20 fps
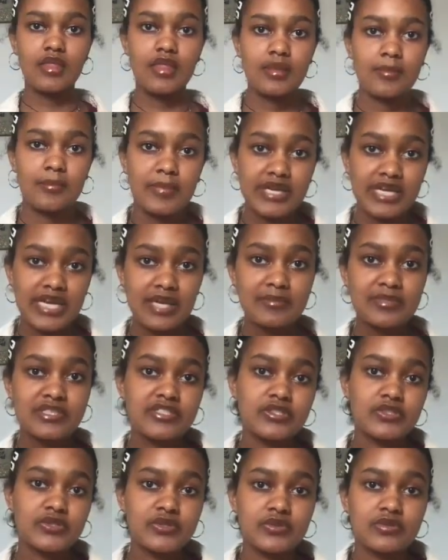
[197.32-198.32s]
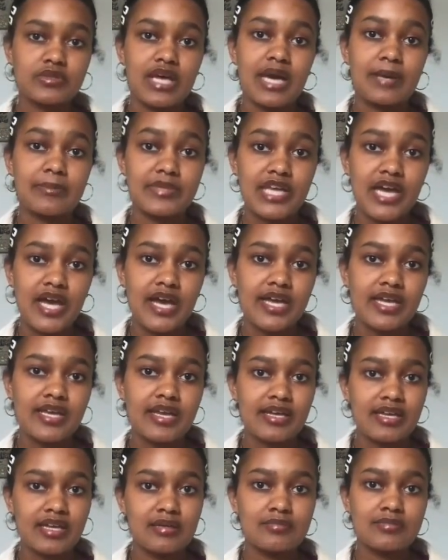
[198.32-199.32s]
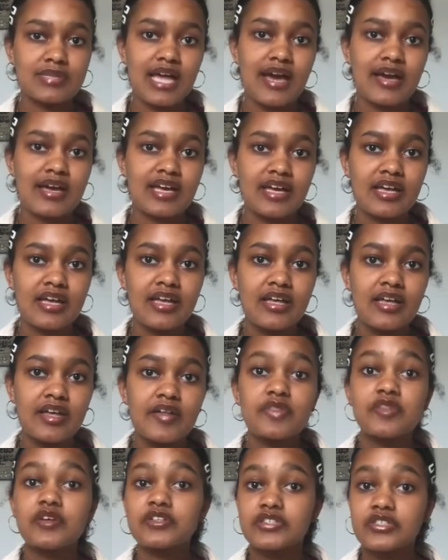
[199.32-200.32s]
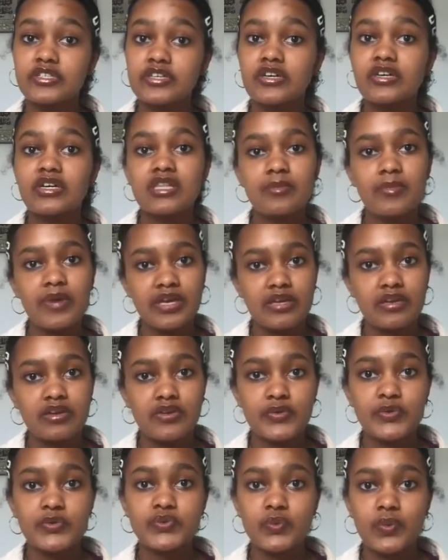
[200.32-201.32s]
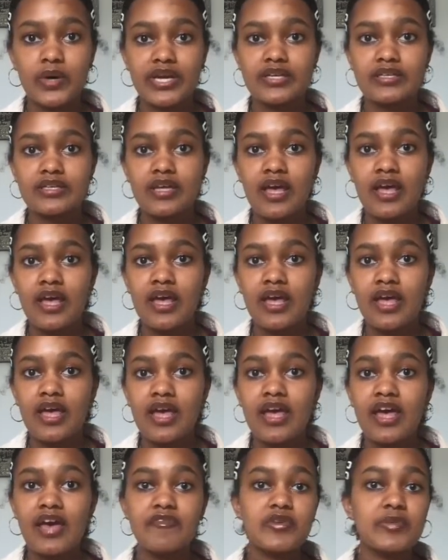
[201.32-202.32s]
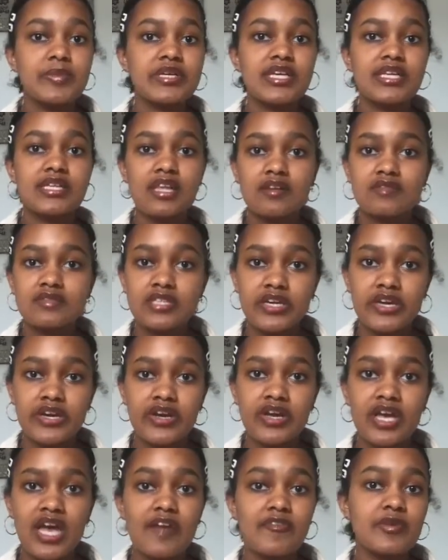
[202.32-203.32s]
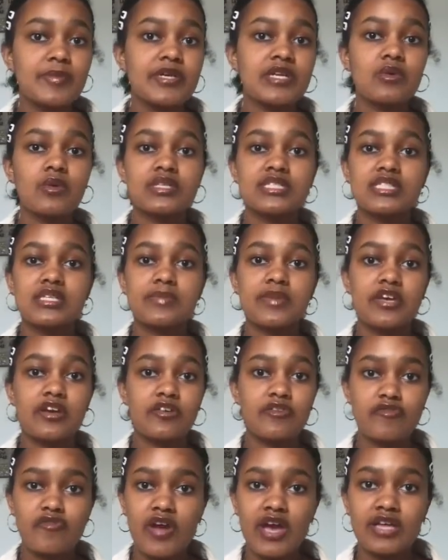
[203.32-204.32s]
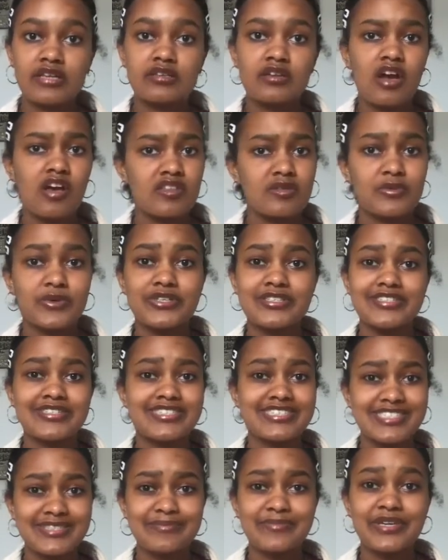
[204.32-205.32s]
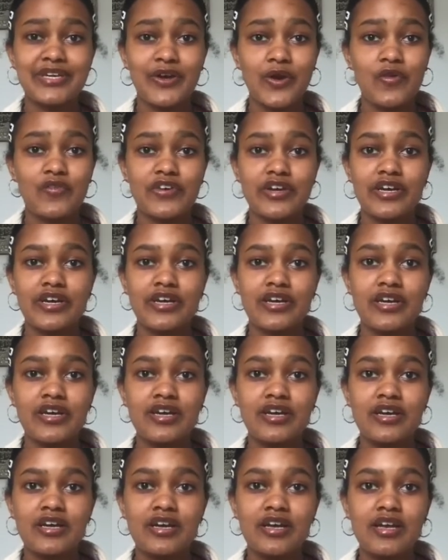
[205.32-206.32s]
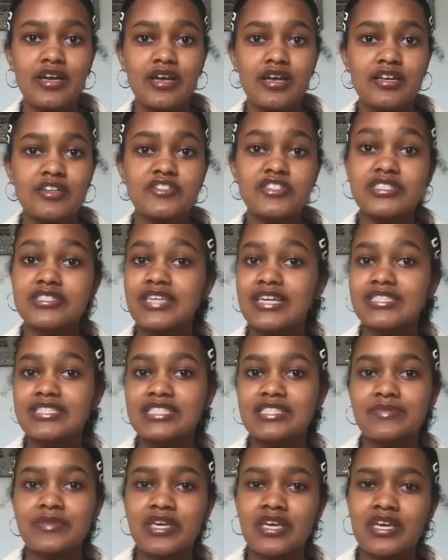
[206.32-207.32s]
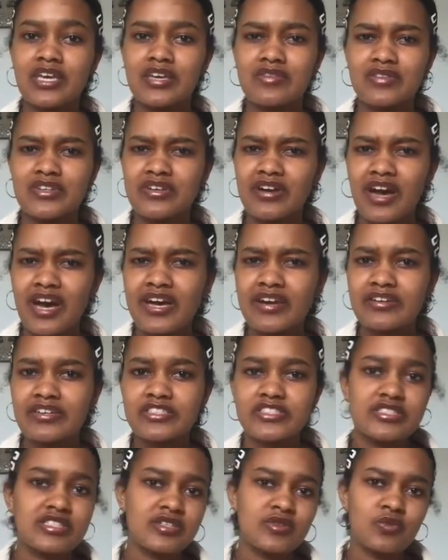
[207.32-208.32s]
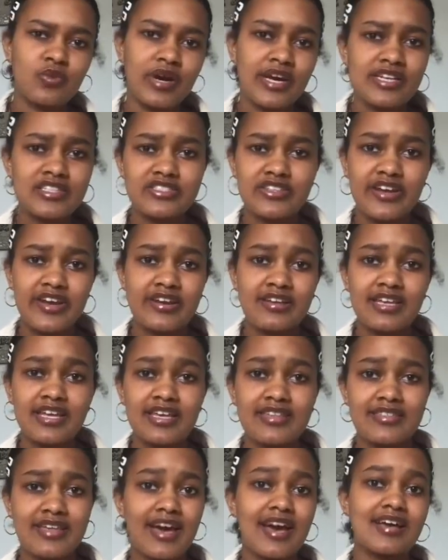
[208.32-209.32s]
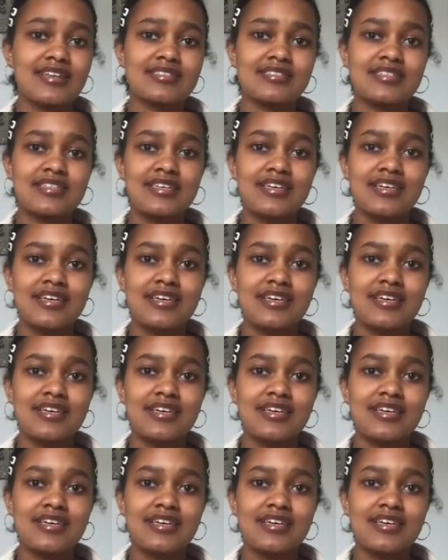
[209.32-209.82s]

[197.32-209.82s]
My name is Noon, I'm 9, and I'm black. There's a girl in my year who's white. Everybody loves her, everybody wants to be her friend, all the boys are simping over her. She says to me, "If you're Irish, then why is your hair like that?"